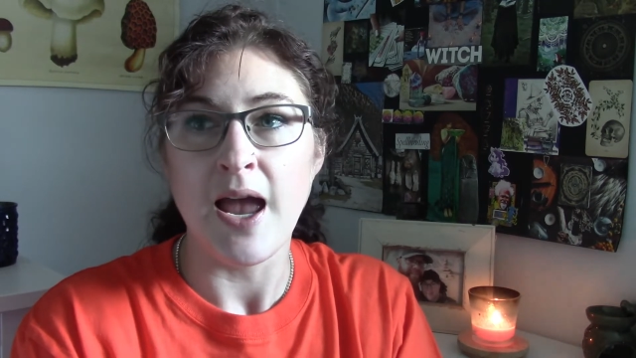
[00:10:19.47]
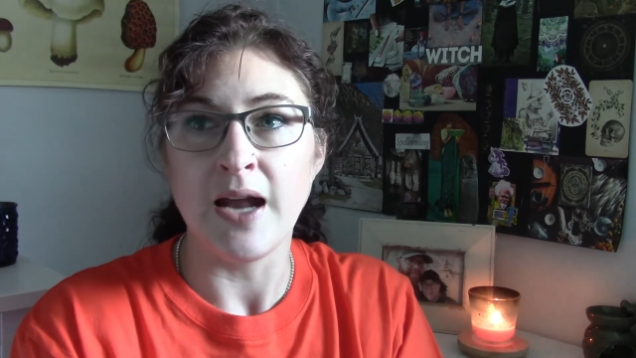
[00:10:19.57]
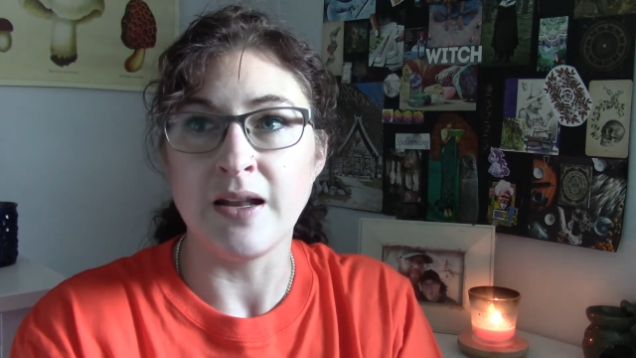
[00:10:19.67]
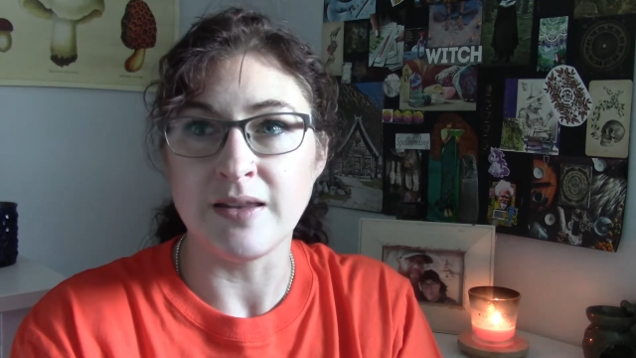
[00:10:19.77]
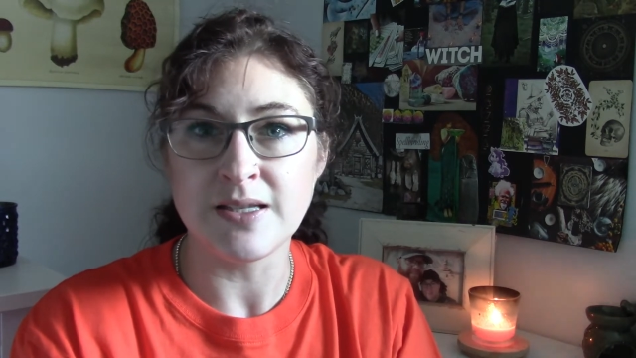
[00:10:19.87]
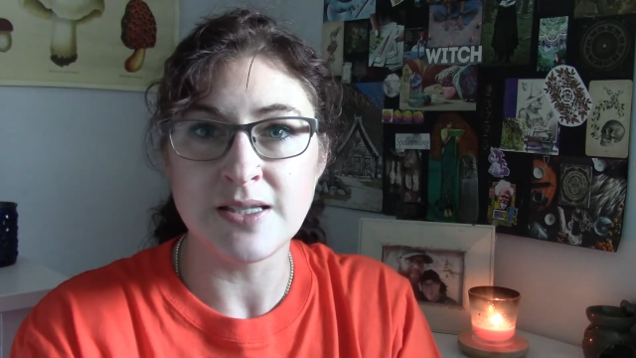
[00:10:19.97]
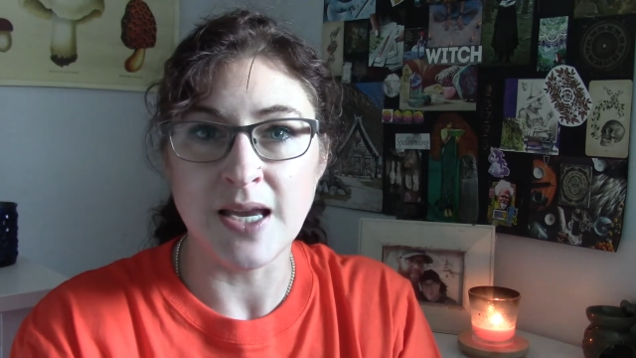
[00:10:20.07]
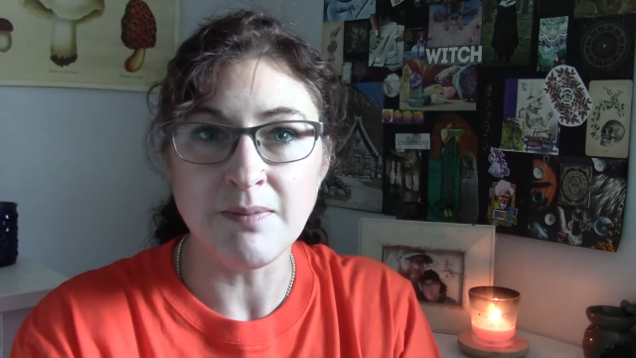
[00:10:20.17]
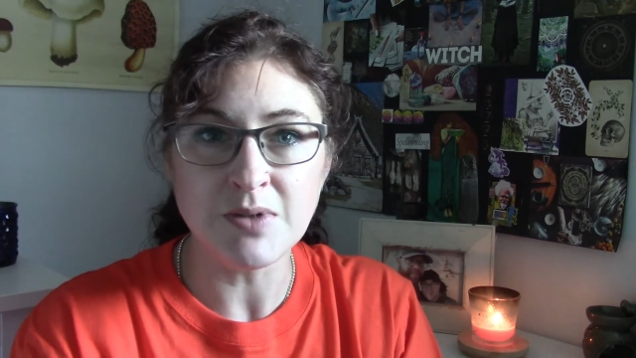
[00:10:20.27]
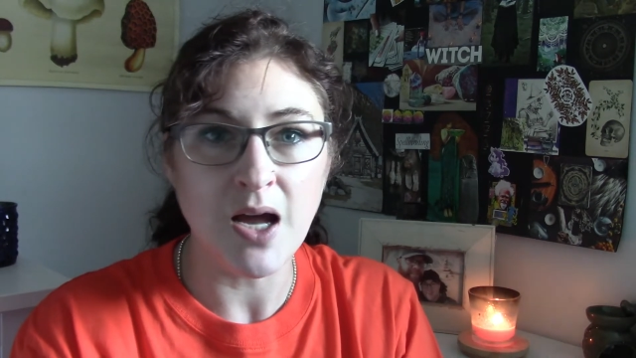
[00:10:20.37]
And at the
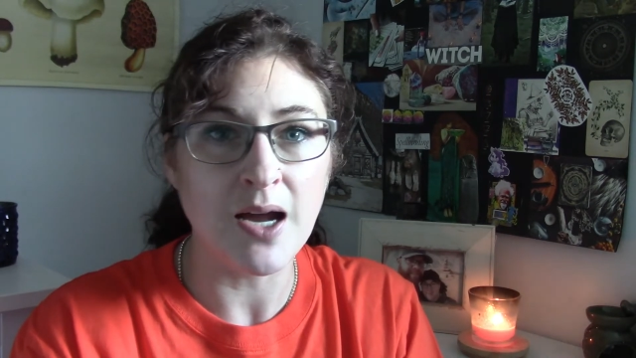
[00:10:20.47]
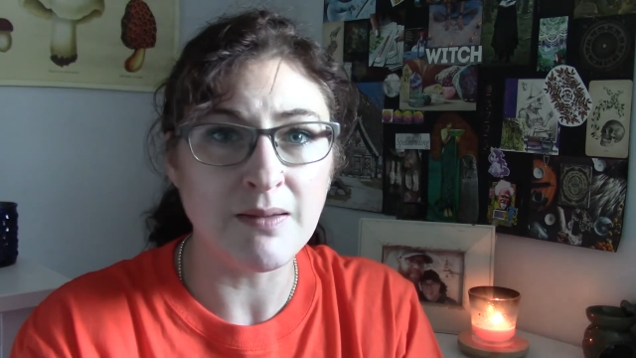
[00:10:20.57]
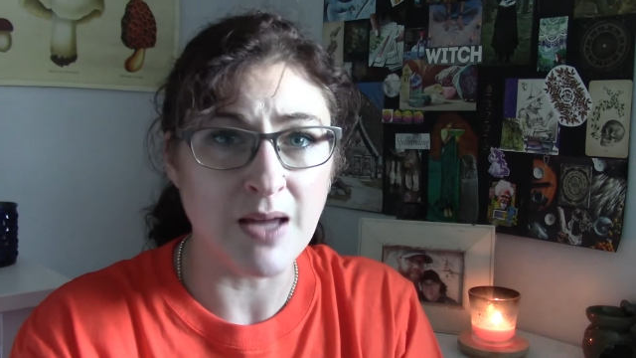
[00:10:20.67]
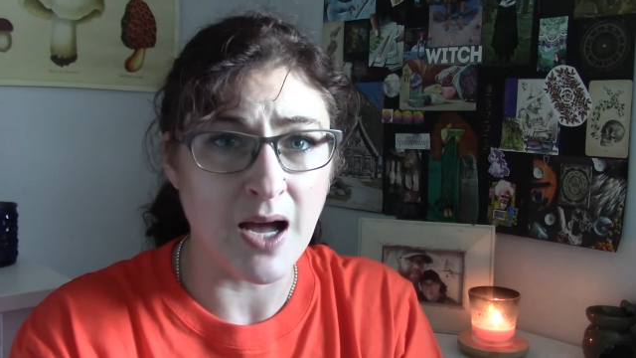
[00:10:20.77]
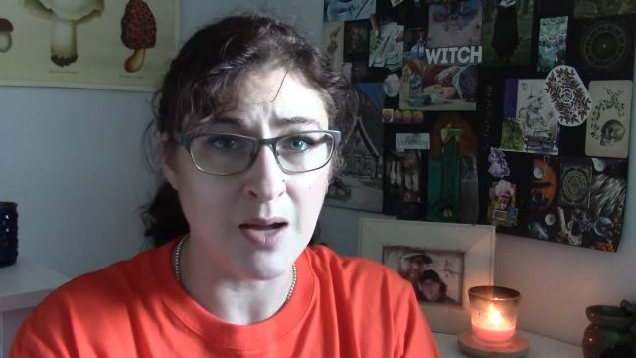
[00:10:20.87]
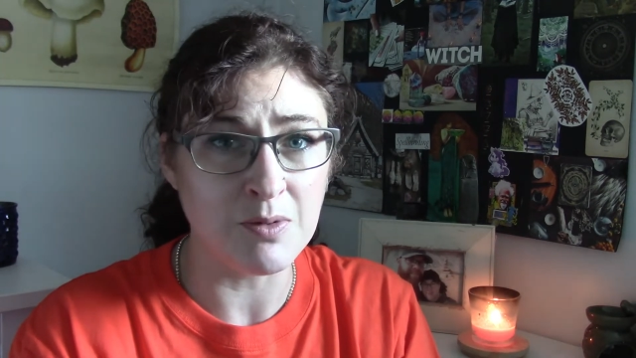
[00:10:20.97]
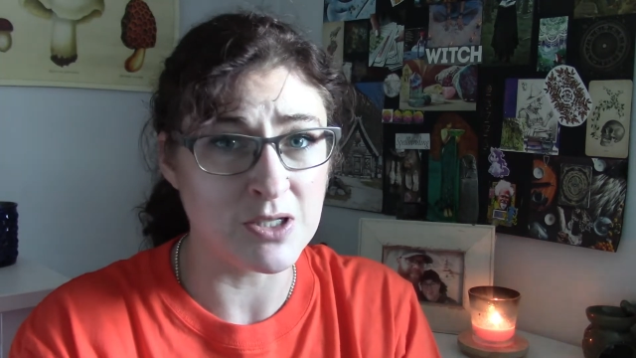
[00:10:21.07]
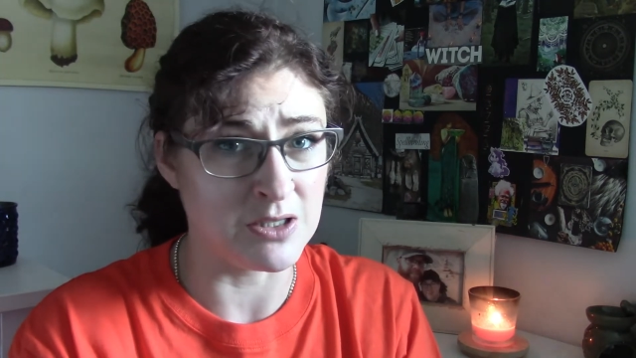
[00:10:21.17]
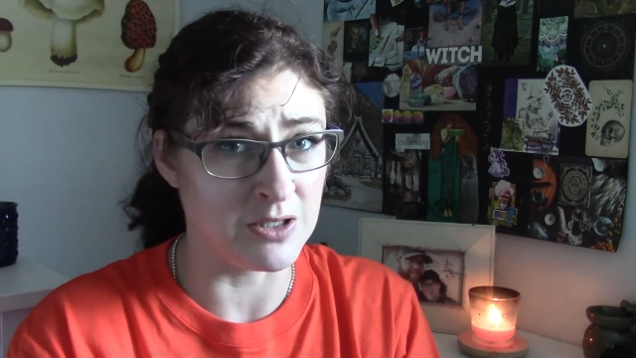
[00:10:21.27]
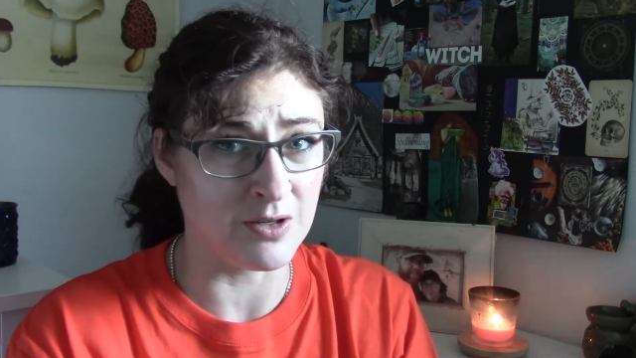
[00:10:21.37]
same time that I
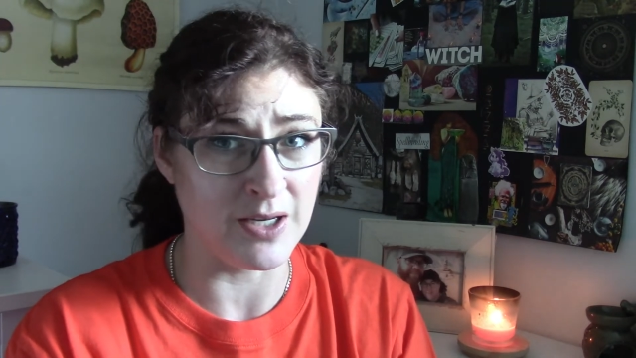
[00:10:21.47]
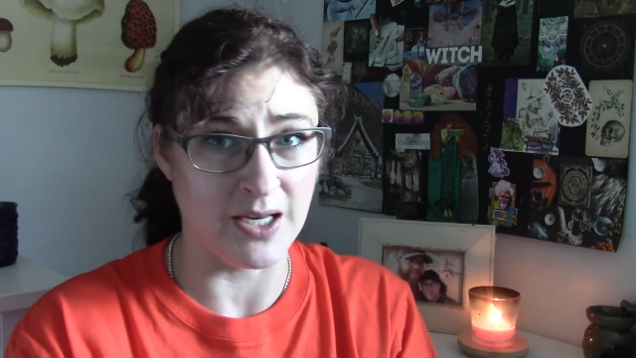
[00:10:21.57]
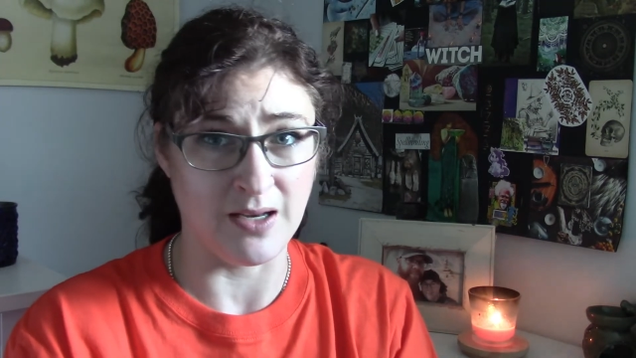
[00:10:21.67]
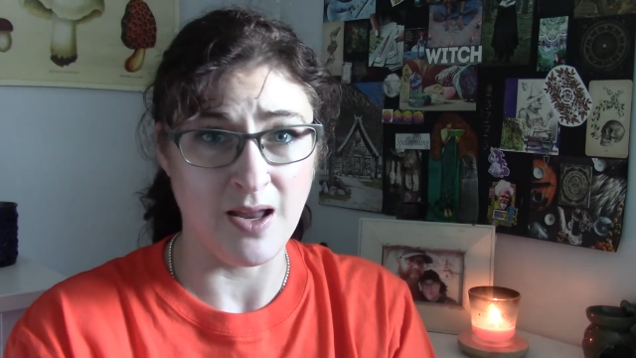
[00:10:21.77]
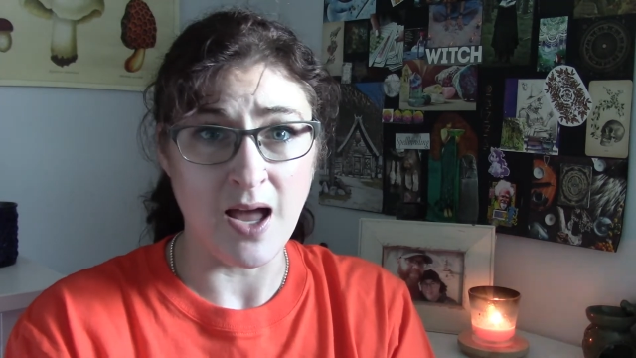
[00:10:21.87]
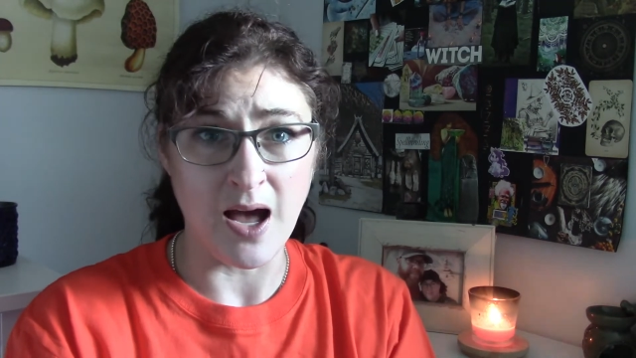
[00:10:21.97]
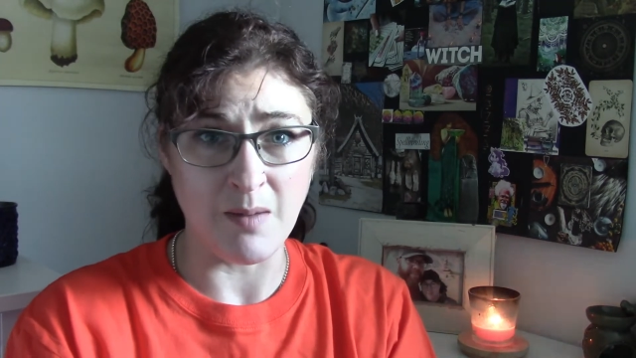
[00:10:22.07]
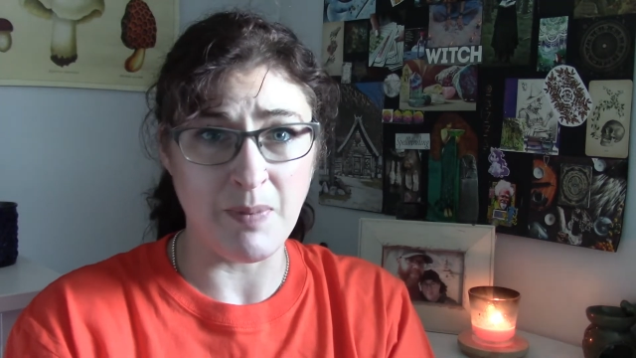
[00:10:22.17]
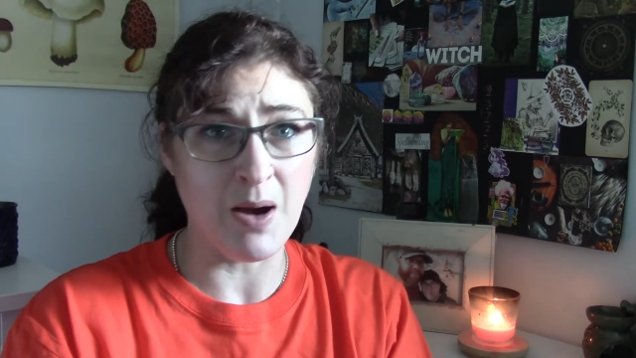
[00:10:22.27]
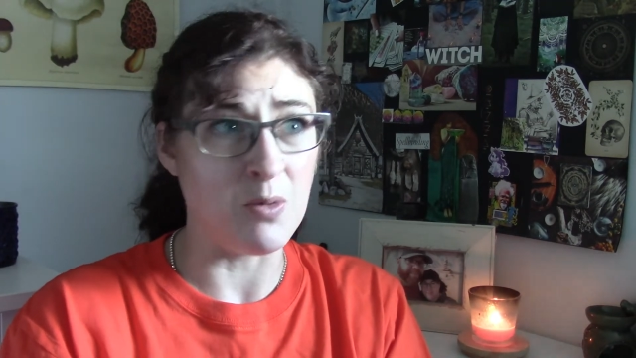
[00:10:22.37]
was learning
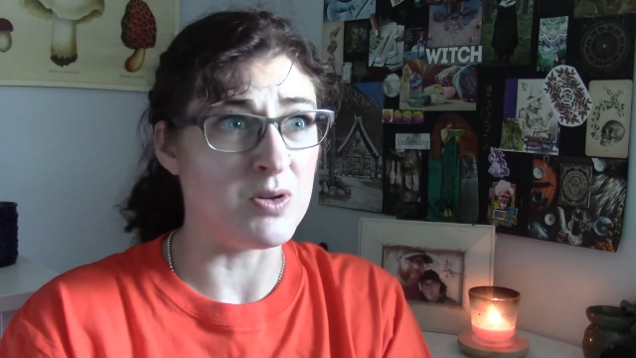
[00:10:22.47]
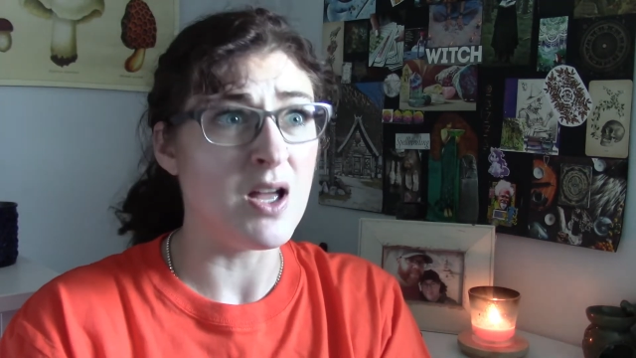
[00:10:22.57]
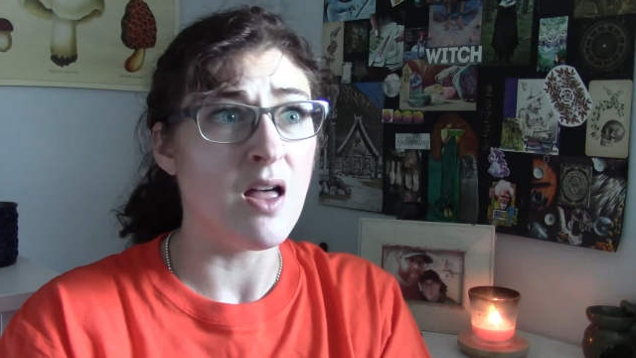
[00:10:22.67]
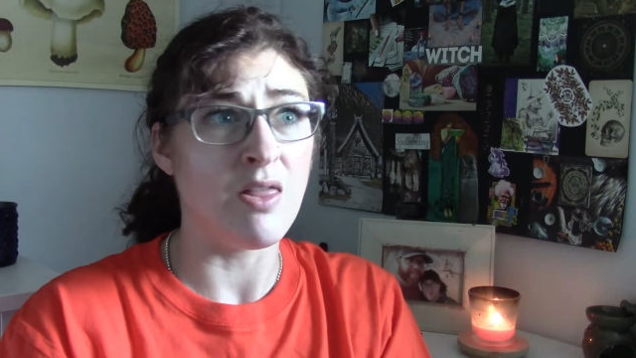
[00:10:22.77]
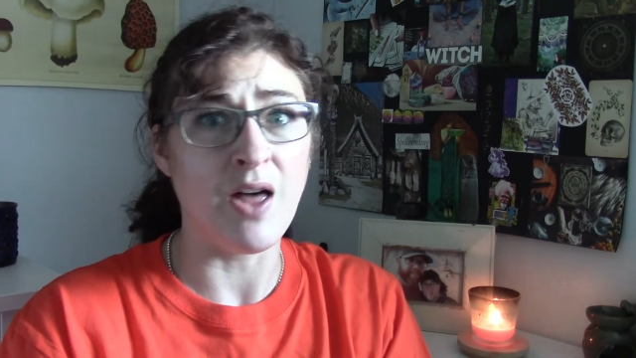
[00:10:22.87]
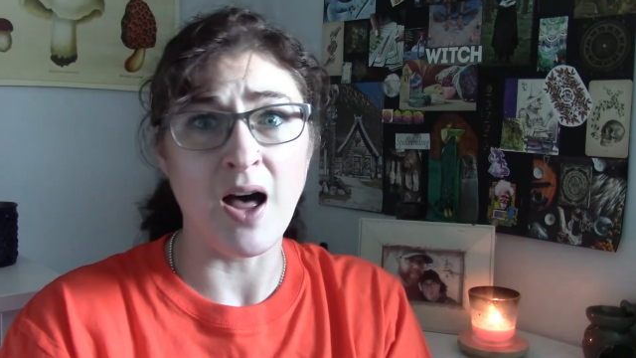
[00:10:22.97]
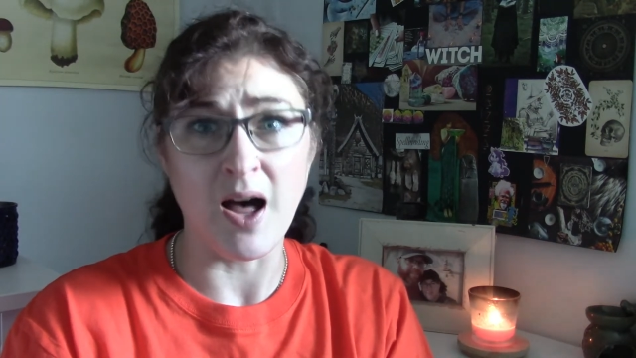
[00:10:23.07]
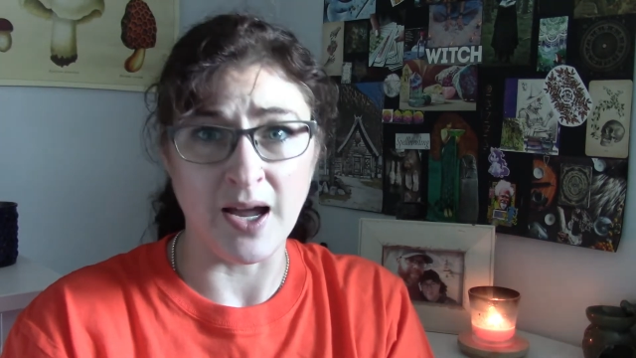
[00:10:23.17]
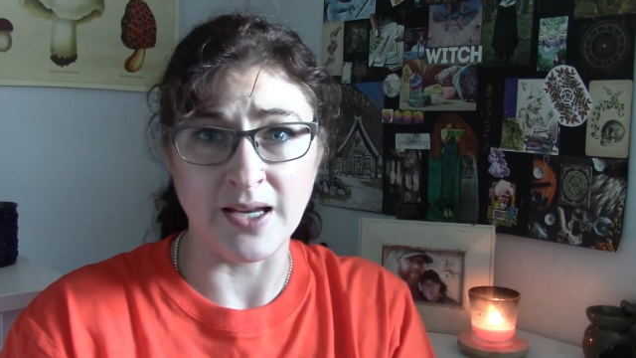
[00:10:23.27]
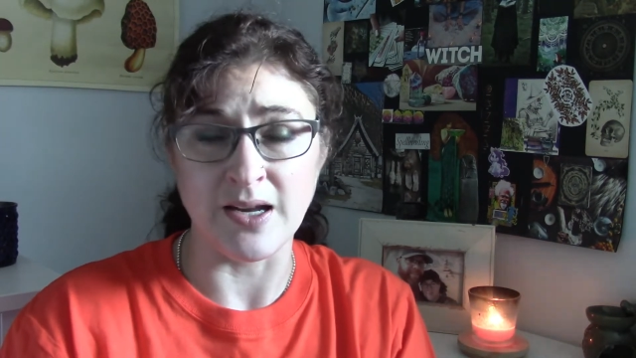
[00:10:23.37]
about the
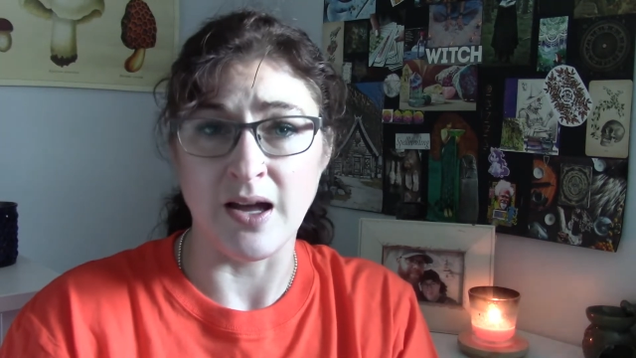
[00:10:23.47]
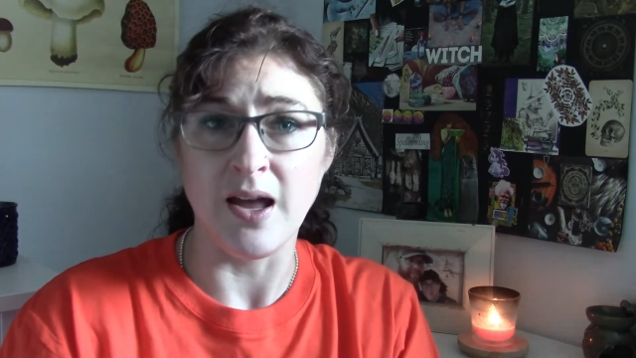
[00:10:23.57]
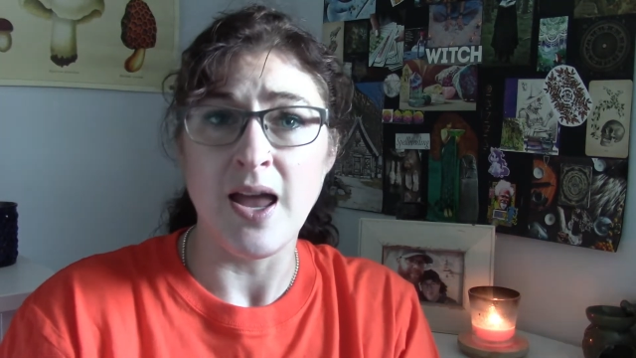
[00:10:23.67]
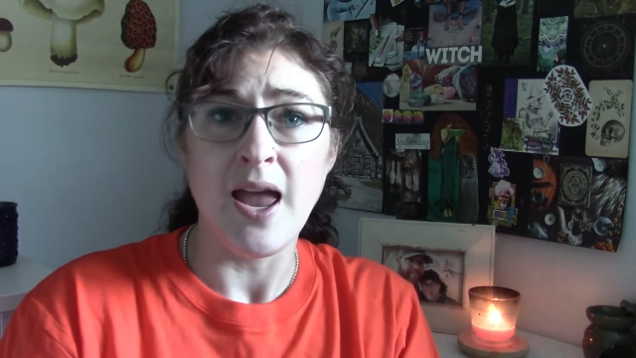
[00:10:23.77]
Haida